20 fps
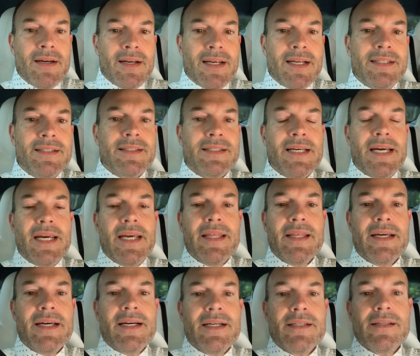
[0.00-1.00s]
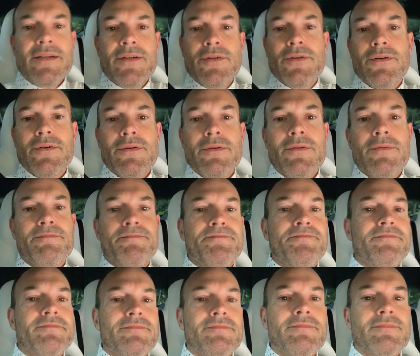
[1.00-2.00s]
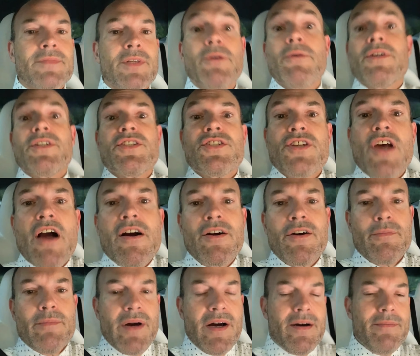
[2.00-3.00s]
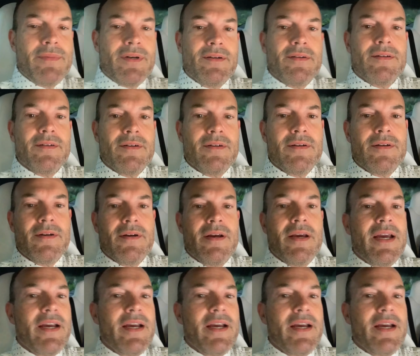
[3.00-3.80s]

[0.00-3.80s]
Let's say that you're a soccer mom,